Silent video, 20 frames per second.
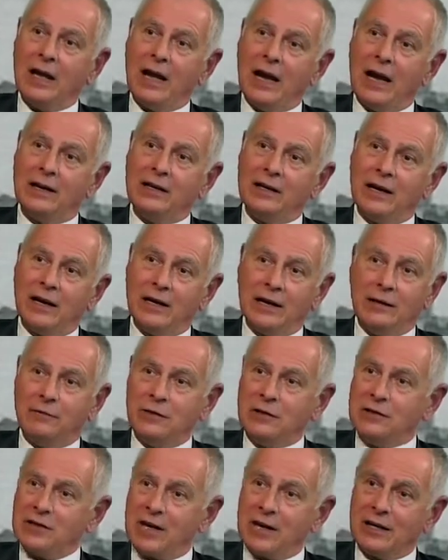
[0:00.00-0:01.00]
And if
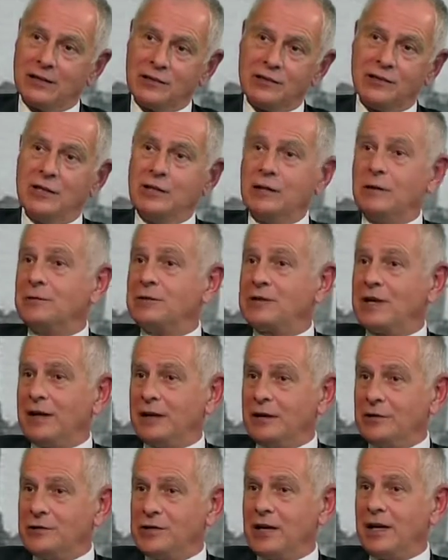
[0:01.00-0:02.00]
you take the city of San
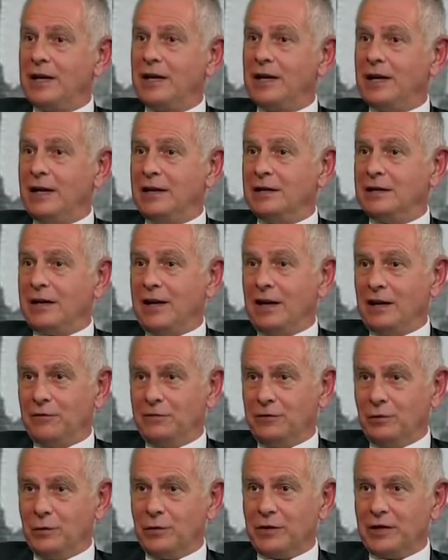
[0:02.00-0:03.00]
Jose in
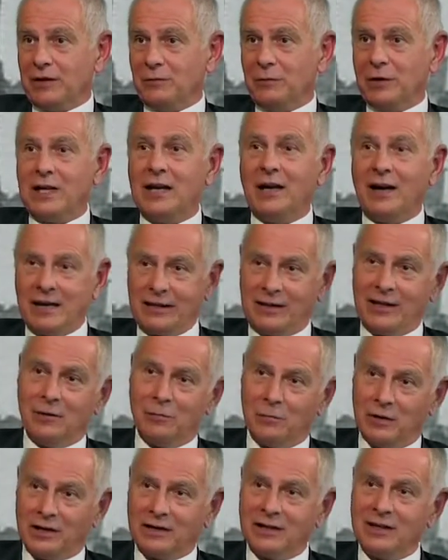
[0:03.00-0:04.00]
California, we like that
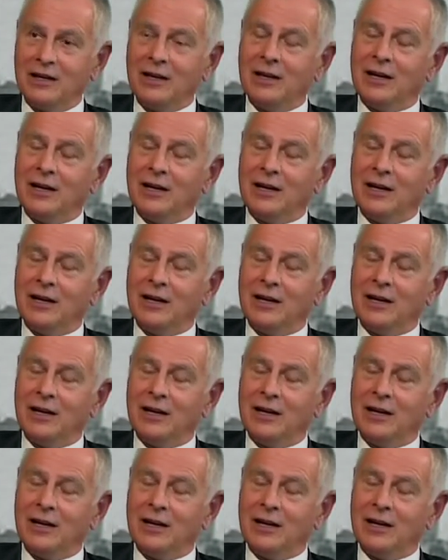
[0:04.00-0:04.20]
one